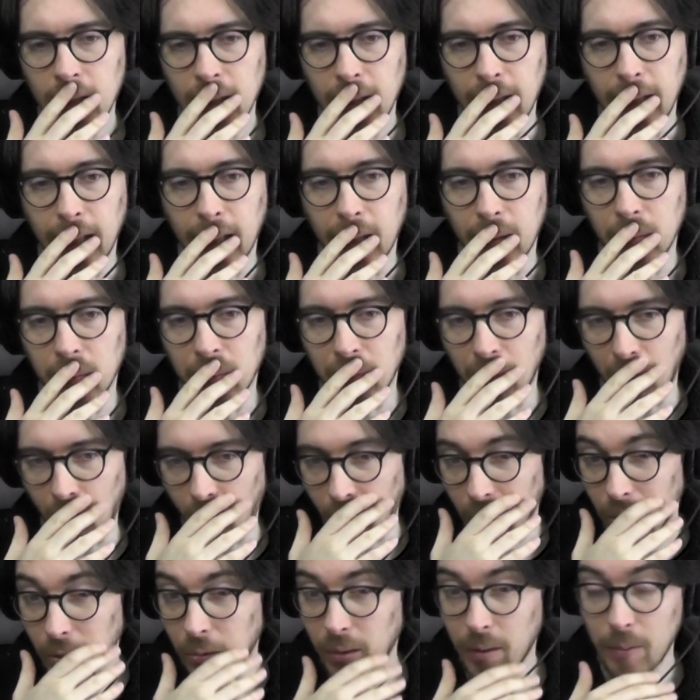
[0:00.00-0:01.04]

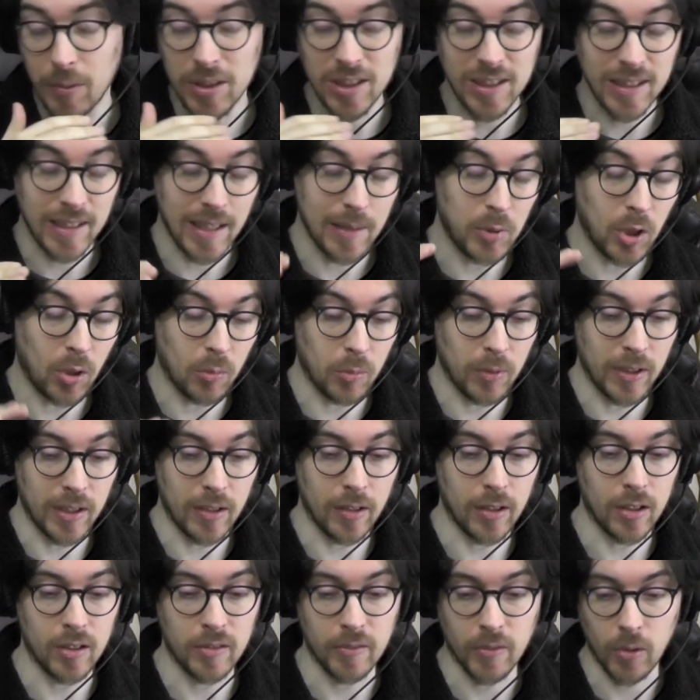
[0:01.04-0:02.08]
Although I would say probably
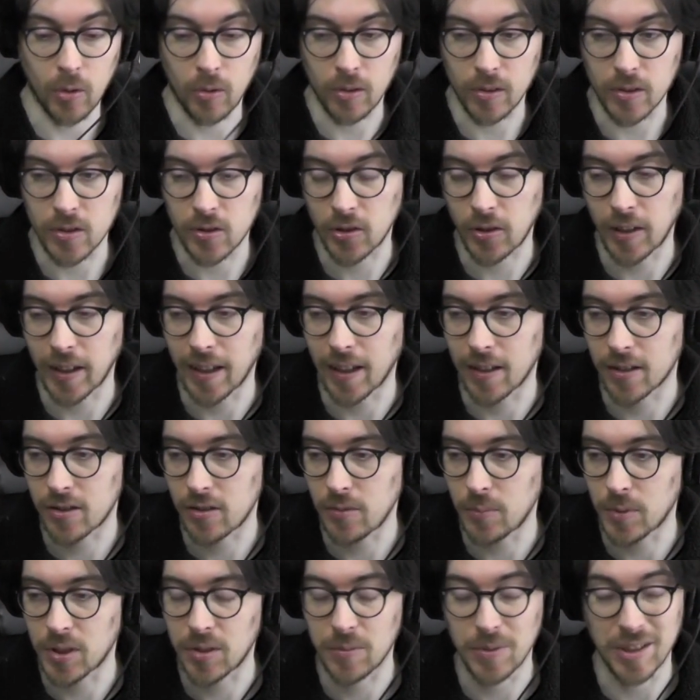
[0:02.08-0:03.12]
out of all the string instruments,